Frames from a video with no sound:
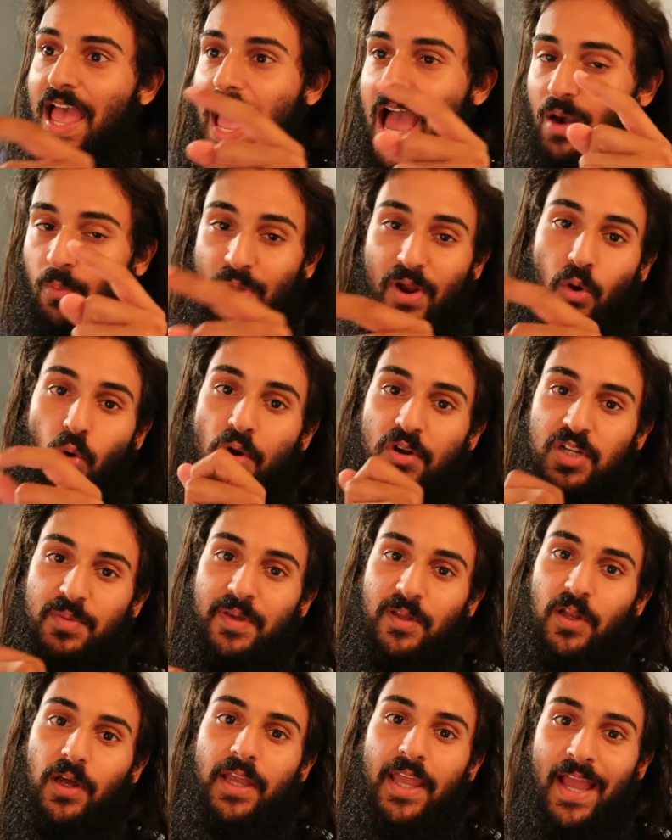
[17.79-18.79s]
and we are going to
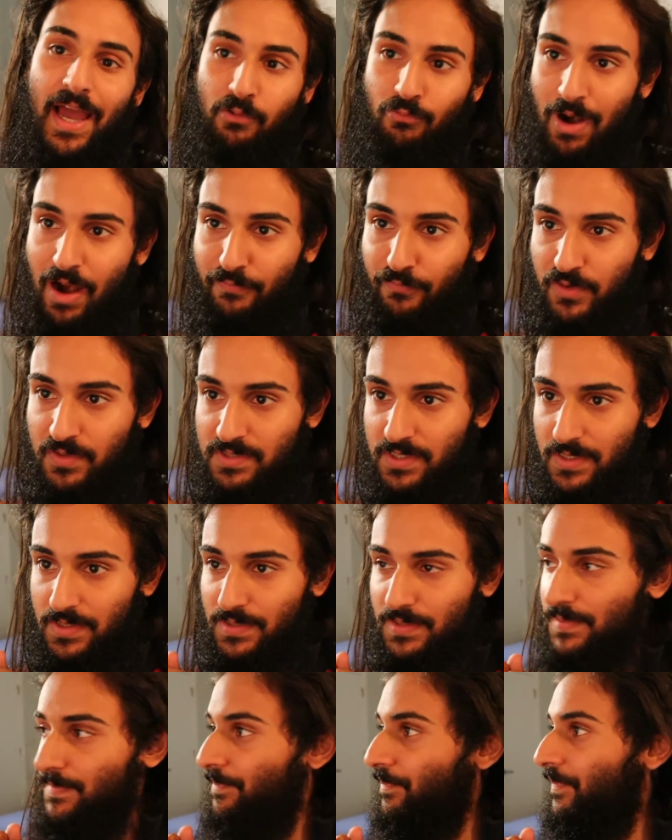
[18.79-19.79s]
be looking at
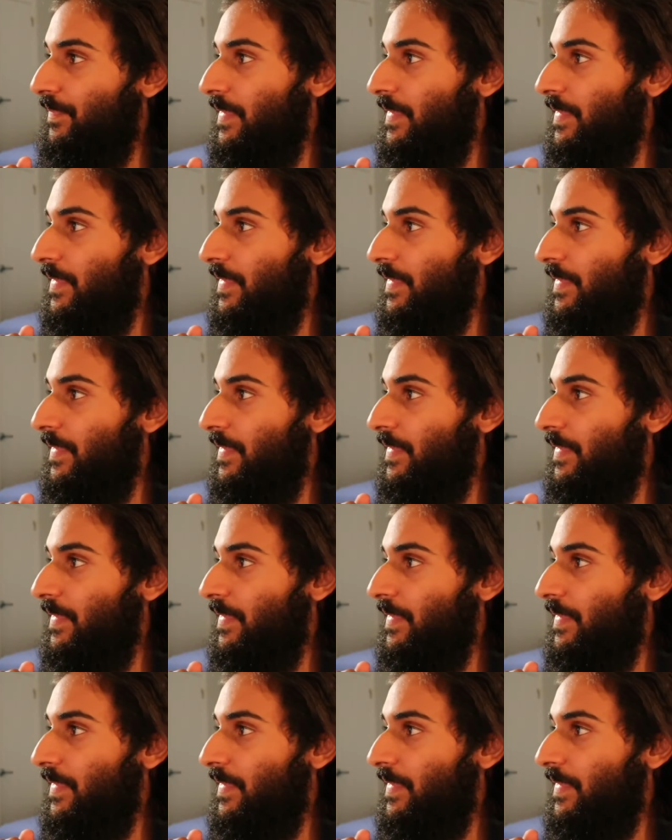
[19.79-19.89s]
references.